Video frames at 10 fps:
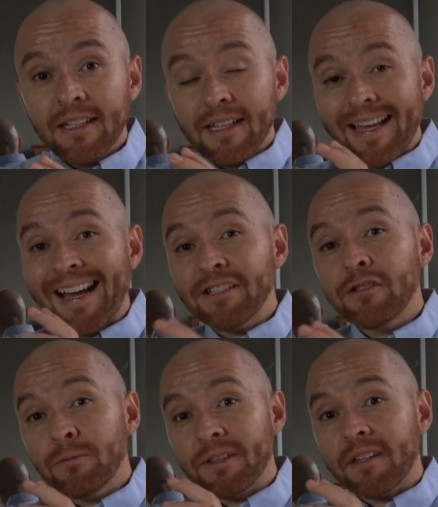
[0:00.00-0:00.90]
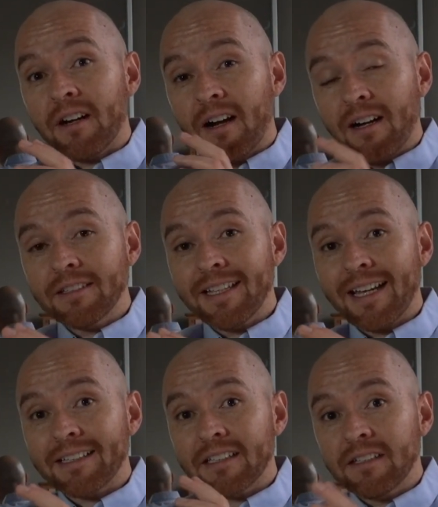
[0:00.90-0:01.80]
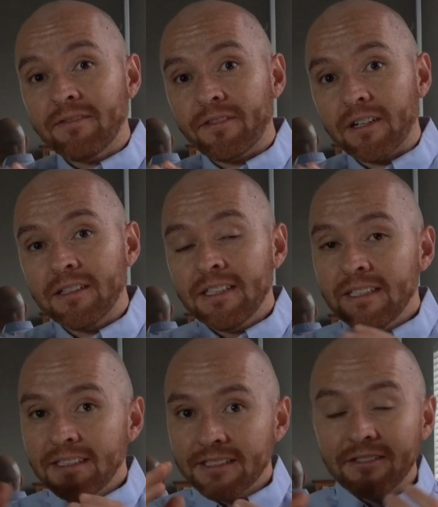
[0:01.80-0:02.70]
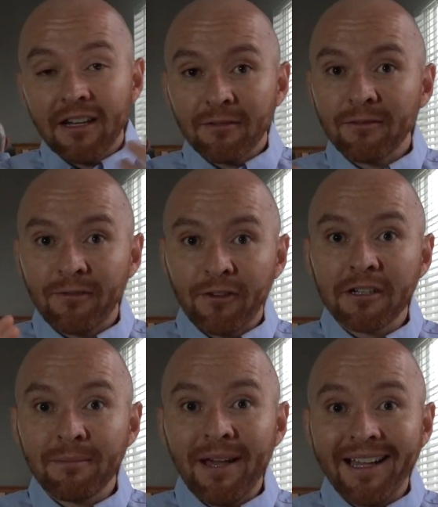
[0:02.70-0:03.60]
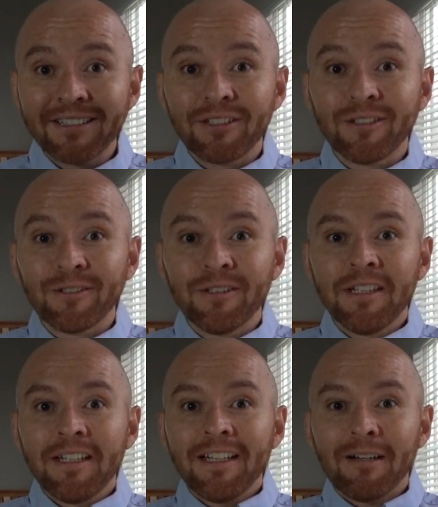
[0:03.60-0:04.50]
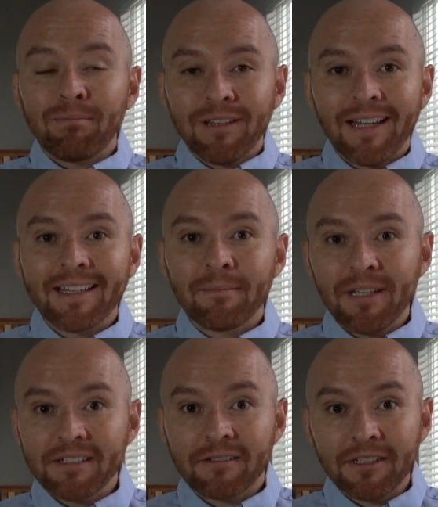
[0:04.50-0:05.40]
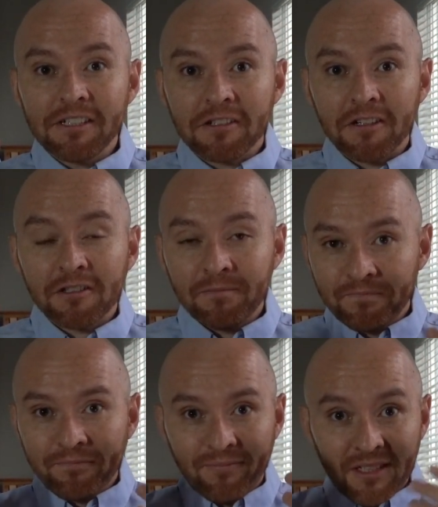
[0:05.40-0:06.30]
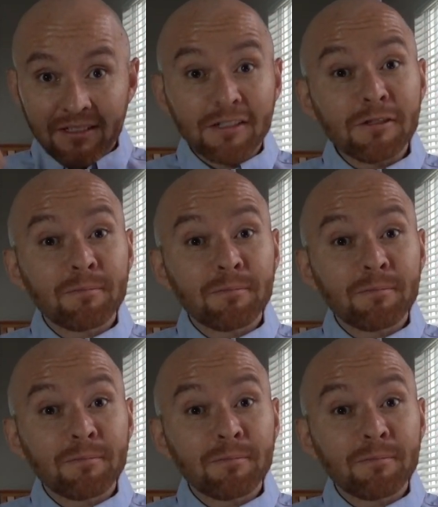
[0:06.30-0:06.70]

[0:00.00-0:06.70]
It has to do with contact and comfort. So now referring back to applied and basic research, this was